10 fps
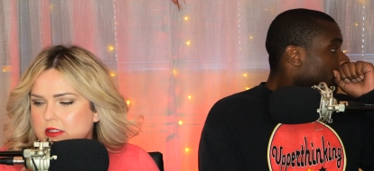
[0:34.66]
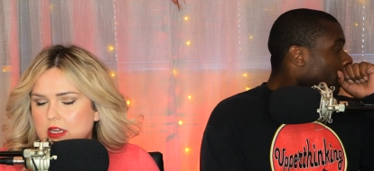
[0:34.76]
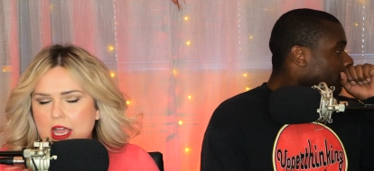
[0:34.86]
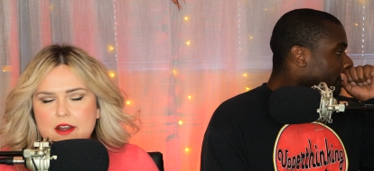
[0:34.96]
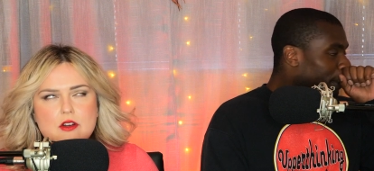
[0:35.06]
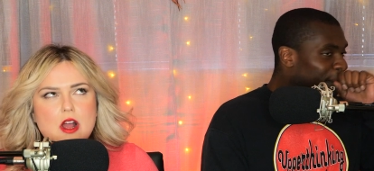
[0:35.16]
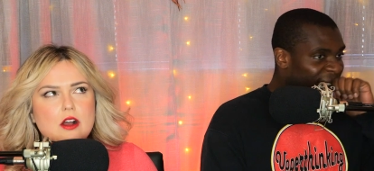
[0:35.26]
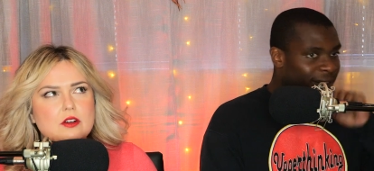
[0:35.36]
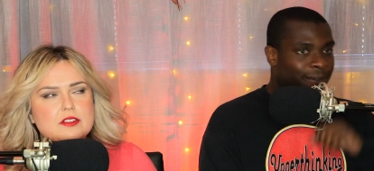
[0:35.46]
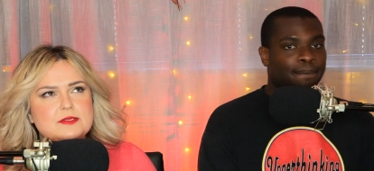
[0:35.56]
Speaker 1: I don't
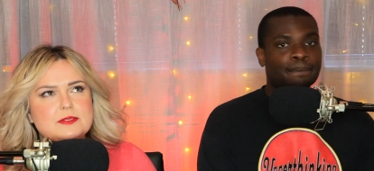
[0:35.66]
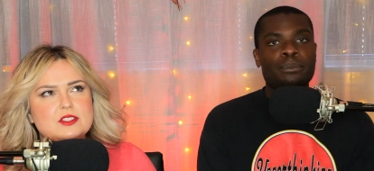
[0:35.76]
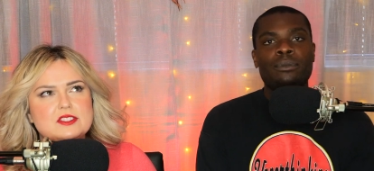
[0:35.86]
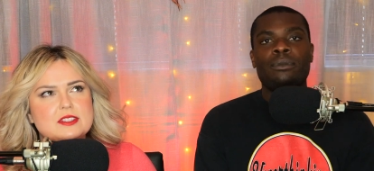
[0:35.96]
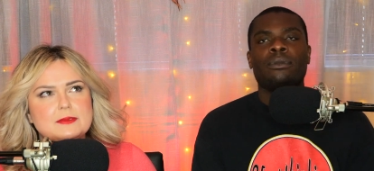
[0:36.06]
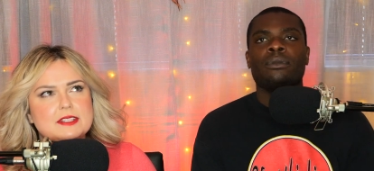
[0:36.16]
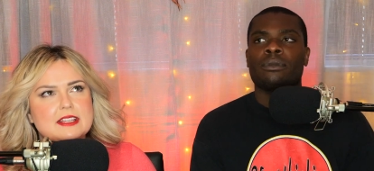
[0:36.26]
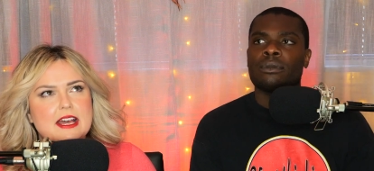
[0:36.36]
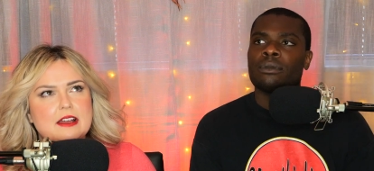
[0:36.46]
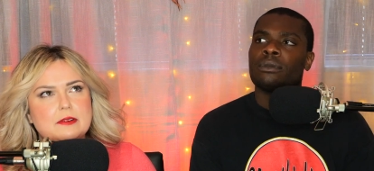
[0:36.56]
know. This was just
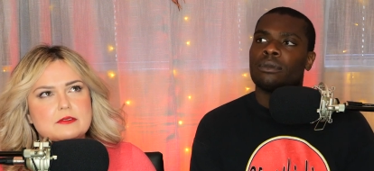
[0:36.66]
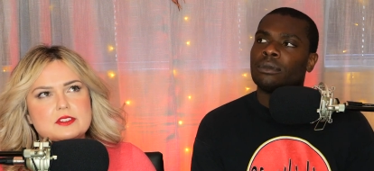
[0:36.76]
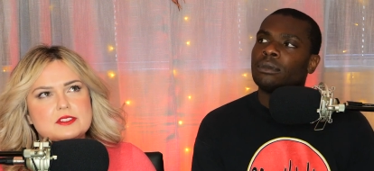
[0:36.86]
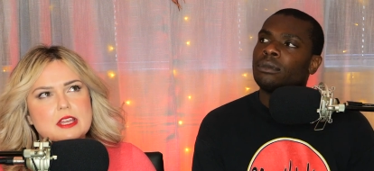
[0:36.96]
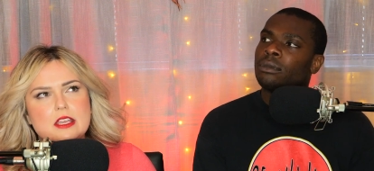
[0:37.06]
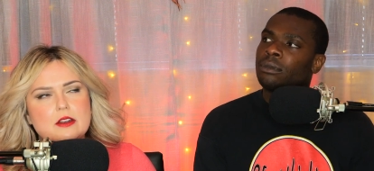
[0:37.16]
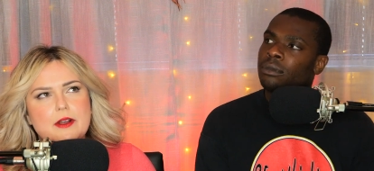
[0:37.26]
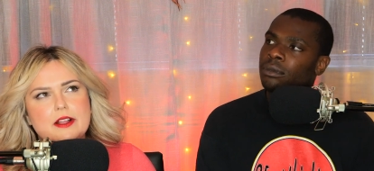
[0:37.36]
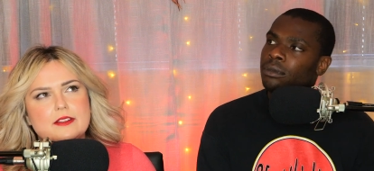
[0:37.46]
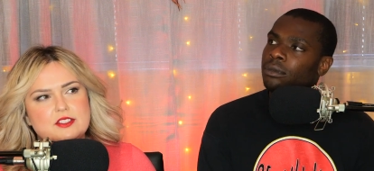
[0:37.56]
something that we were just like, you
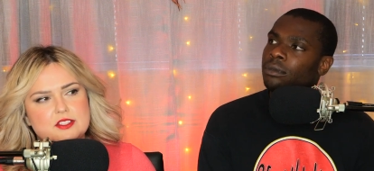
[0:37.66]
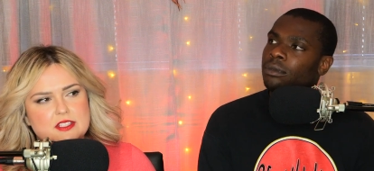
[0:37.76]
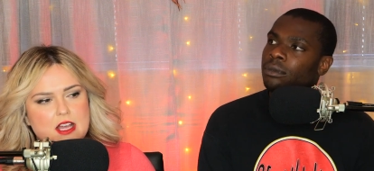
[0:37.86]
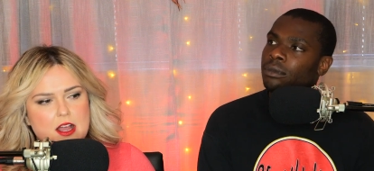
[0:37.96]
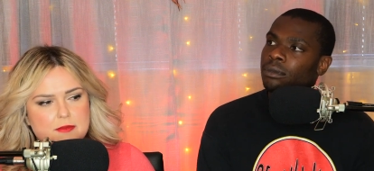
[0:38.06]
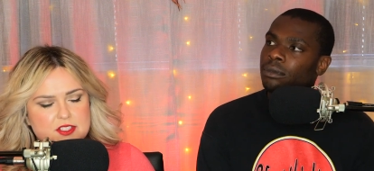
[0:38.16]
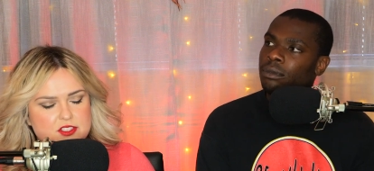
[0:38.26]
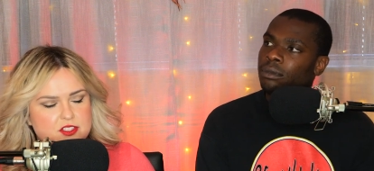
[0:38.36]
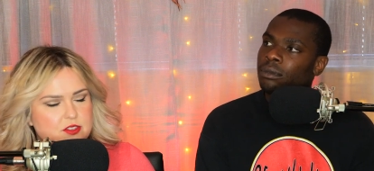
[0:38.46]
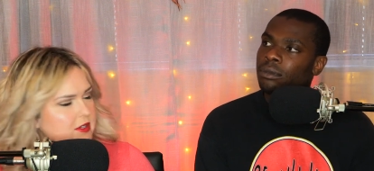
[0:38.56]
know what? Let's just come.
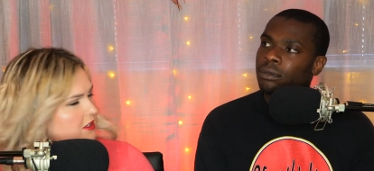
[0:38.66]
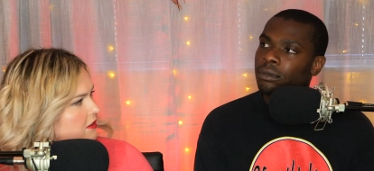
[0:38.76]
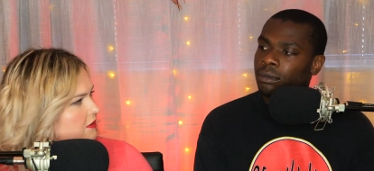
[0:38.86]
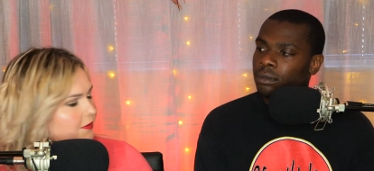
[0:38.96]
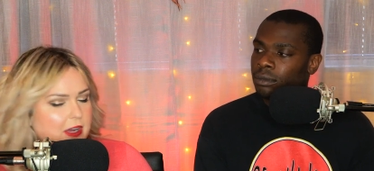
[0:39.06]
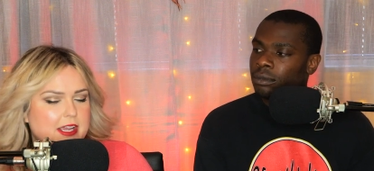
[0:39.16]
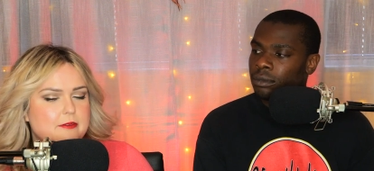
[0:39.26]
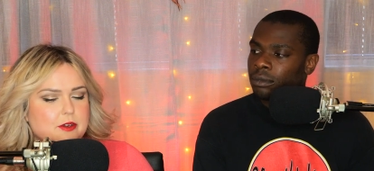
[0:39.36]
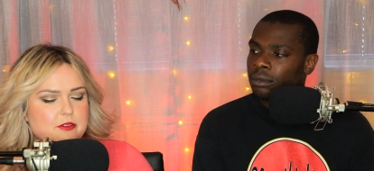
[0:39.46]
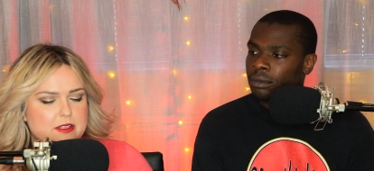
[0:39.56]
Let's just do it. Fuck
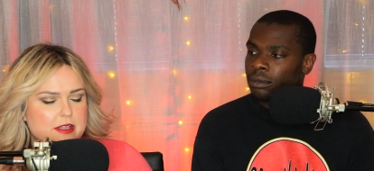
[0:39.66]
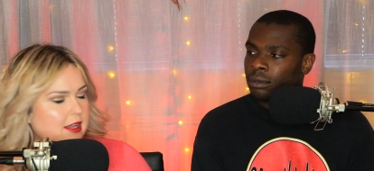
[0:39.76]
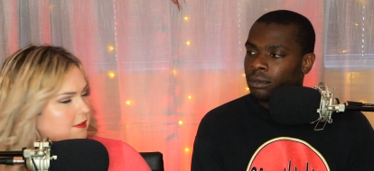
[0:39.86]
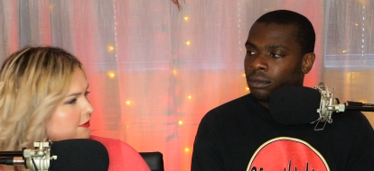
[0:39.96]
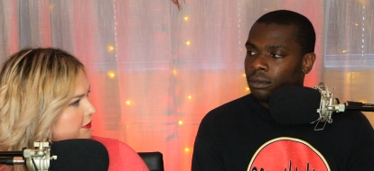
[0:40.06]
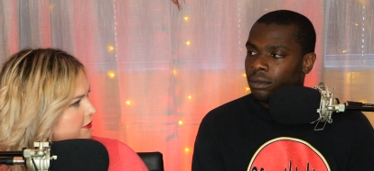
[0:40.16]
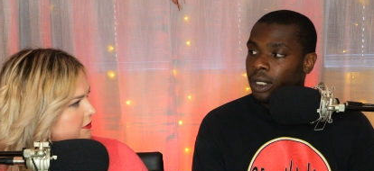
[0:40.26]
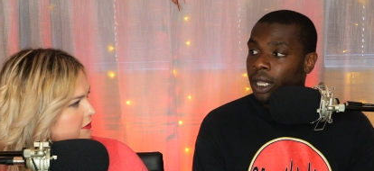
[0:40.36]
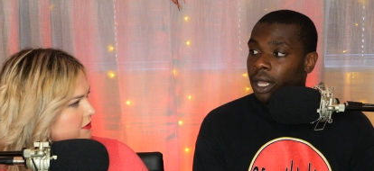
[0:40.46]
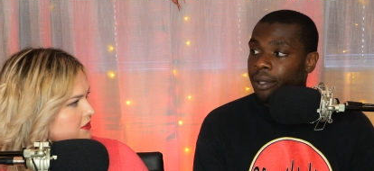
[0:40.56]
it. We're going live.
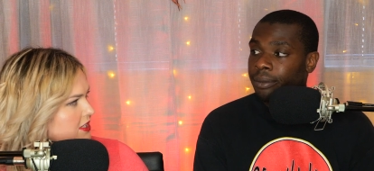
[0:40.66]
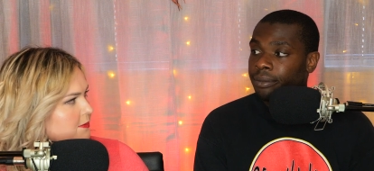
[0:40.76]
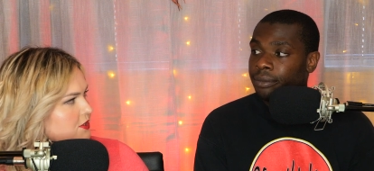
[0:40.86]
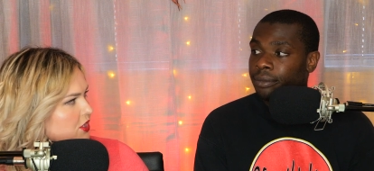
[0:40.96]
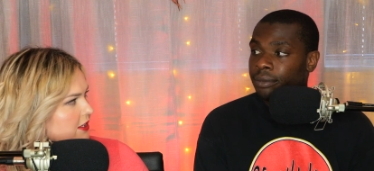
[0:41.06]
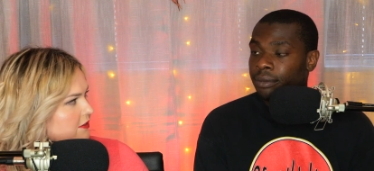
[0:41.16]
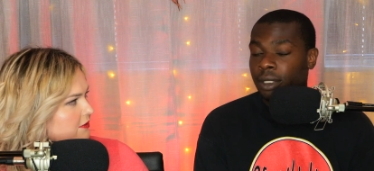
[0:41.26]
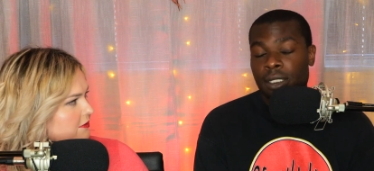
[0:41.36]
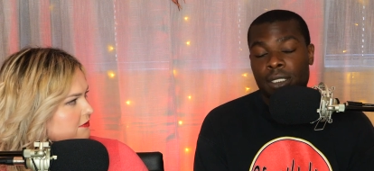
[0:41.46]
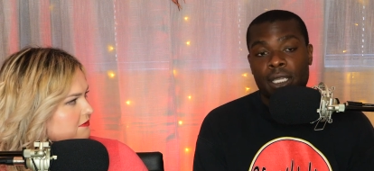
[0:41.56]
Speaker 2: Yeah. Type shit.
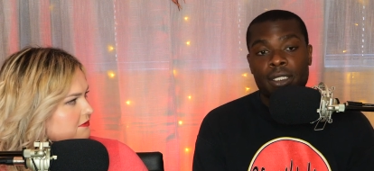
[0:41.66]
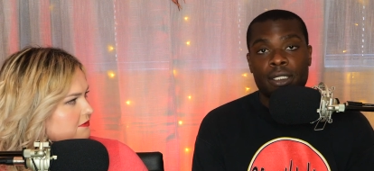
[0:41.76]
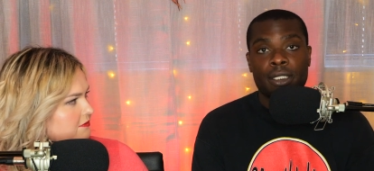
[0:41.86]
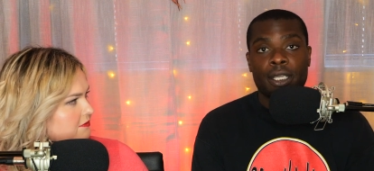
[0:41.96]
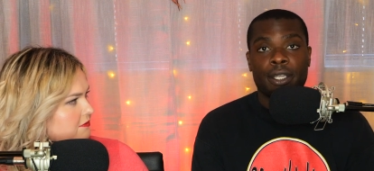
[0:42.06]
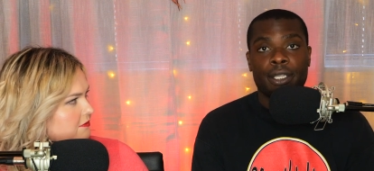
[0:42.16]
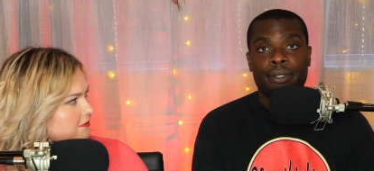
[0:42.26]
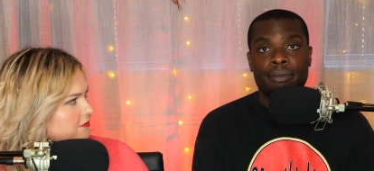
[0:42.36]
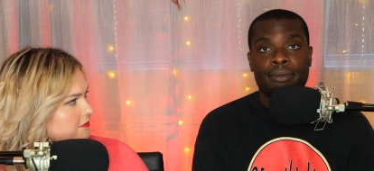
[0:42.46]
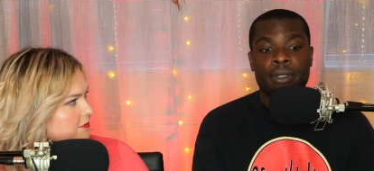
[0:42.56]
It's
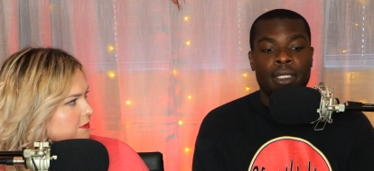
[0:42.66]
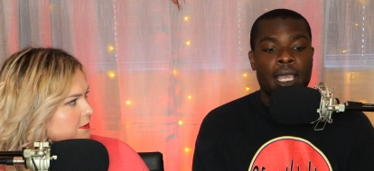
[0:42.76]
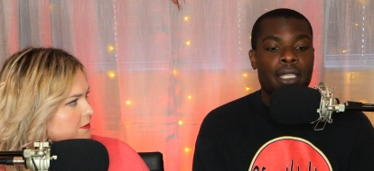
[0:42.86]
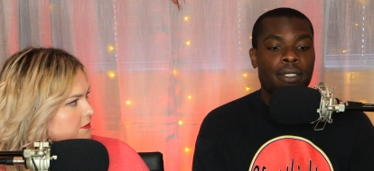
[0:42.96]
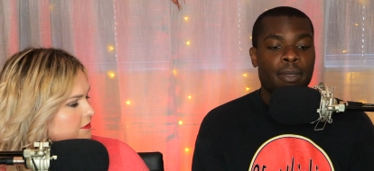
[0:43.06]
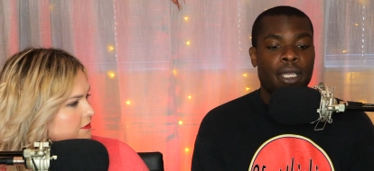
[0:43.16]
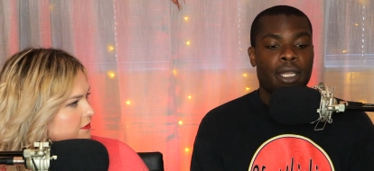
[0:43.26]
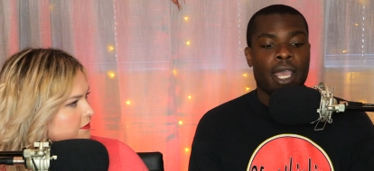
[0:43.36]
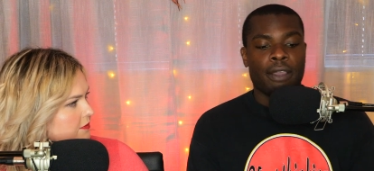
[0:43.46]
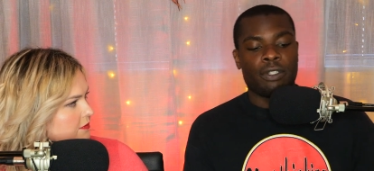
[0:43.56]
necessary. As a
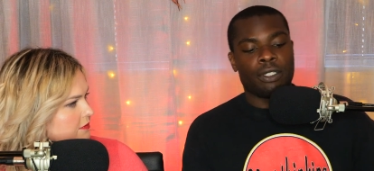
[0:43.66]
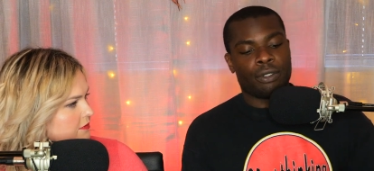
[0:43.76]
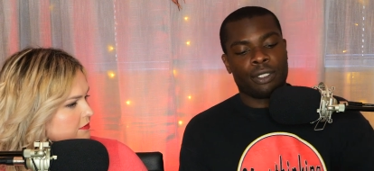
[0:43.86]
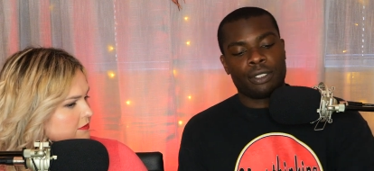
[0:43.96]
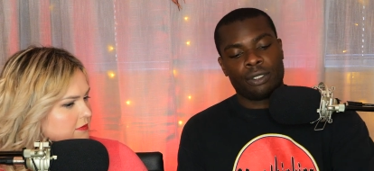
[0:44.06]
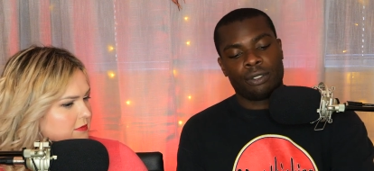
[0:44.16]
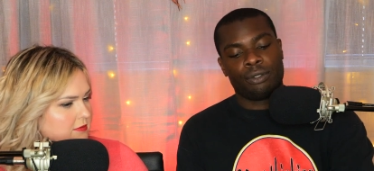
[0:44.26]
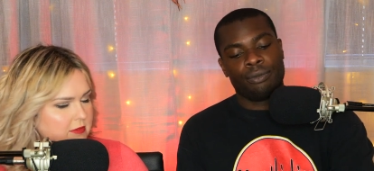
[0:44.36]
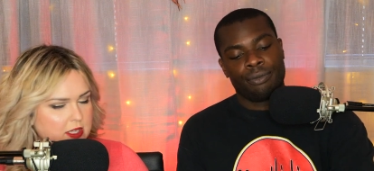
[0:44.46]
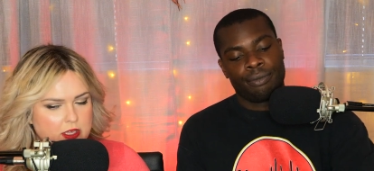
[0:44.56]
man, I have to do this
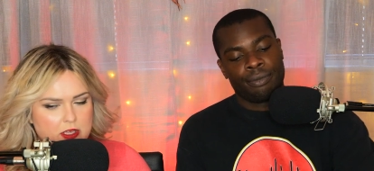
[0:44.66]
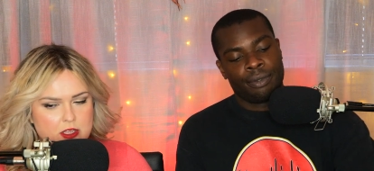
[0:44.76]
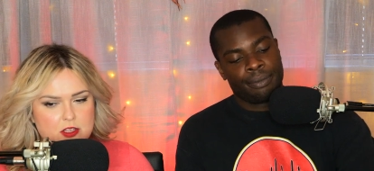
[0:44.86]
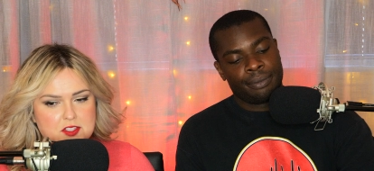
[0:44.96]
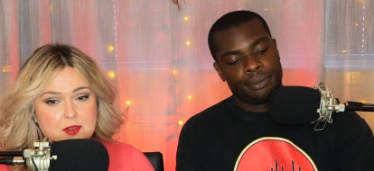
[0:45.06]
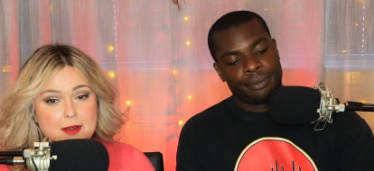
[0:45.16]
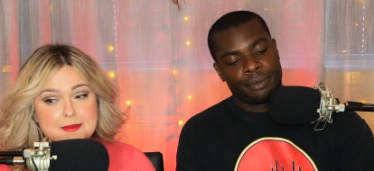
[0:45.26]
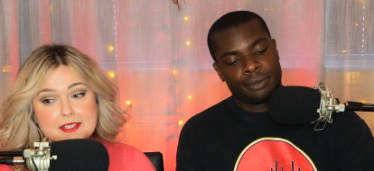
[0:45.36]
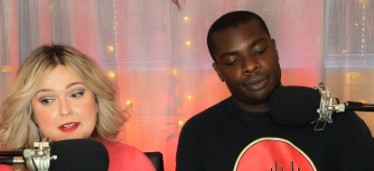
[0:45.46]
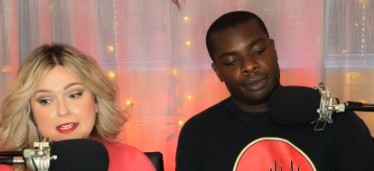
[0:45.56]
too.
Speaker 1: So
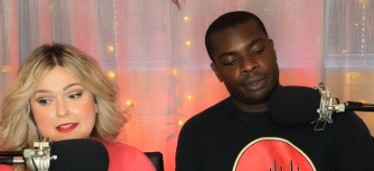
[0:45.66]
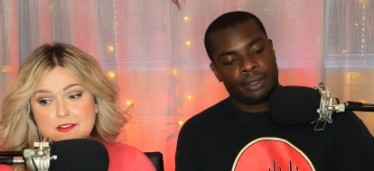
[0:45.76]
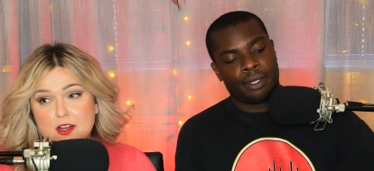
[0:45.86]
I'm just going to lay the